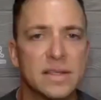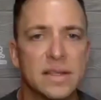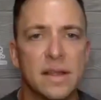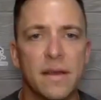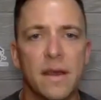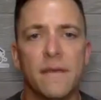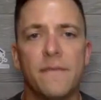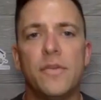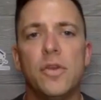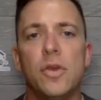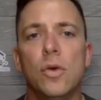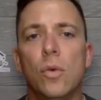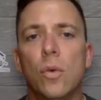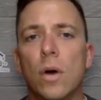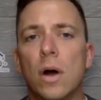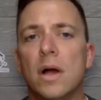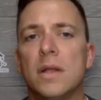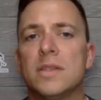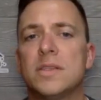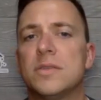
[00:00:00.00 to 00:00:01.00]
and if you
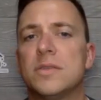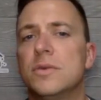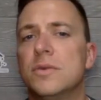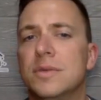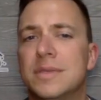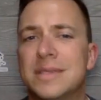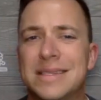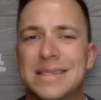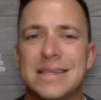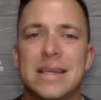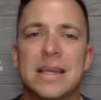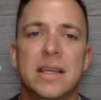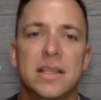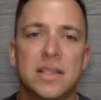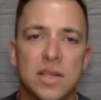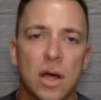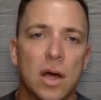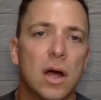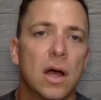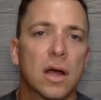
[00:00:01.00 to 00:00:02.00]
want to see
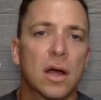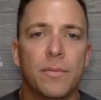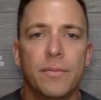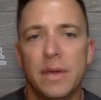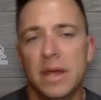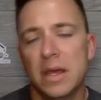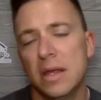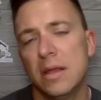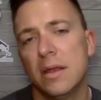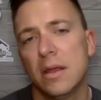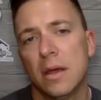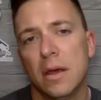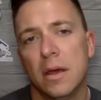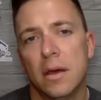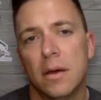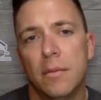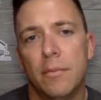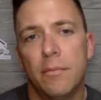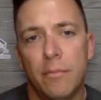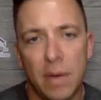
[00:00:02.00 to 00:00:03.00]
talk meet
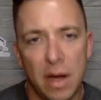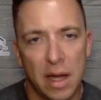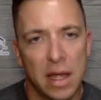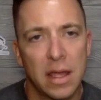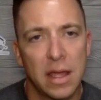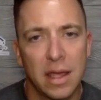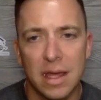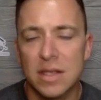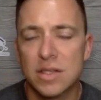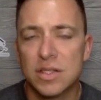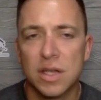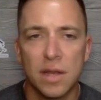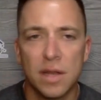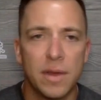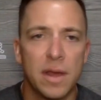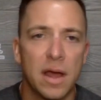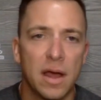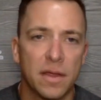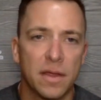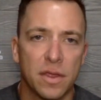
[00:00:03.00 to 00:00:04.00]
mike he's going to
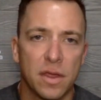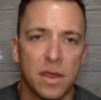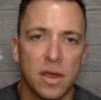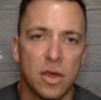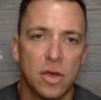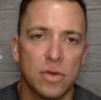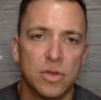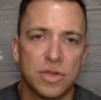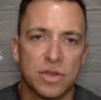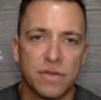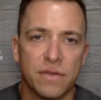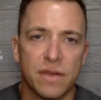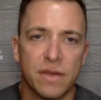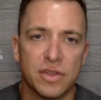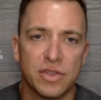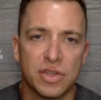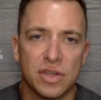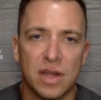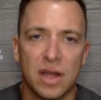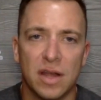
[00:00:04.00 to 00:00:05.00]
be at the huge
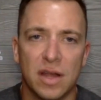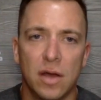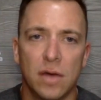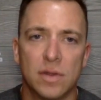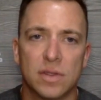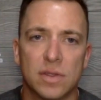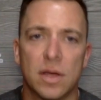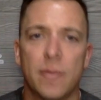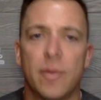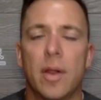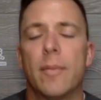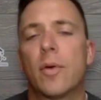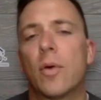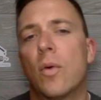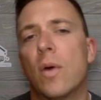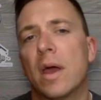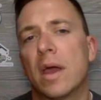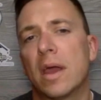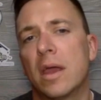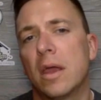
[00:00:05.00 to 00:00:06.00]
convention i know it's coming up
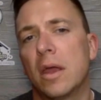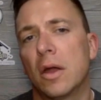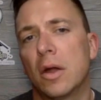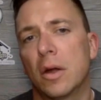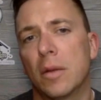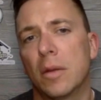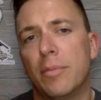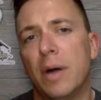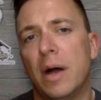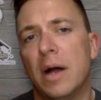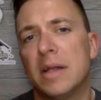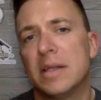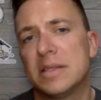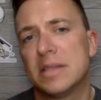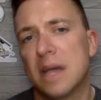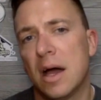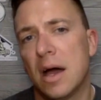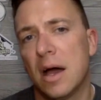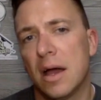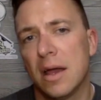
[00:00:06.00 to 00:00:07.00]
quick here but
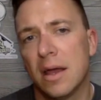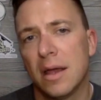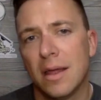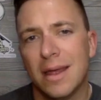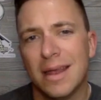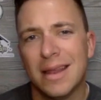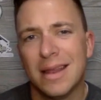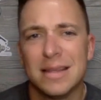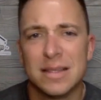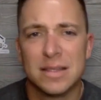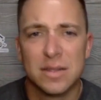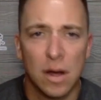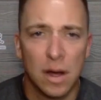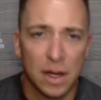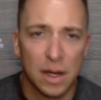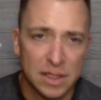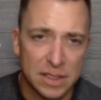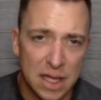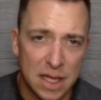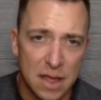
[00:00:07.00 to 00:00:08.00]
uh, it is
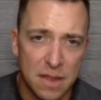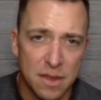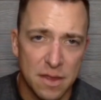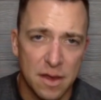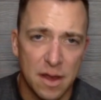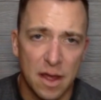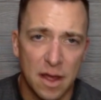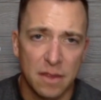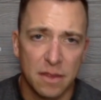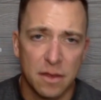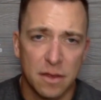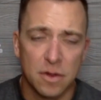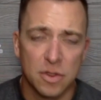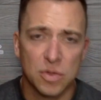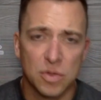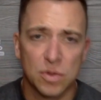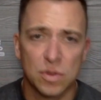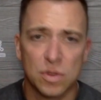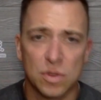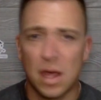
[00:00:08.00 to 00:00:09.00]
august 8th and 9th here
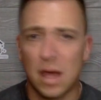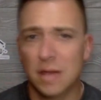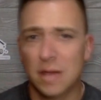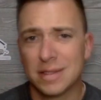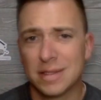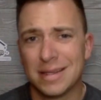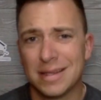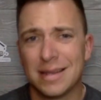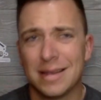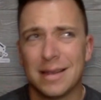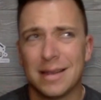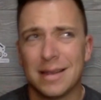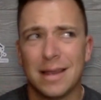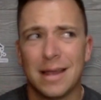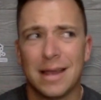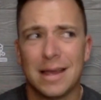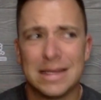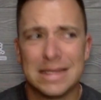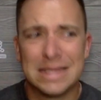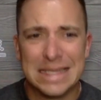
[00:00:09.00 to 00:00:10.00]

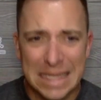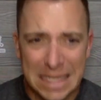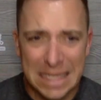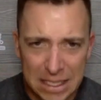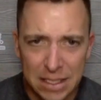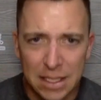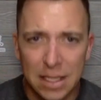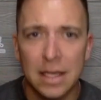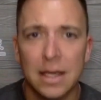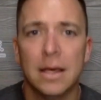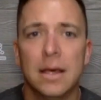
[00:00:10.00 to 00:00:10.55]
2019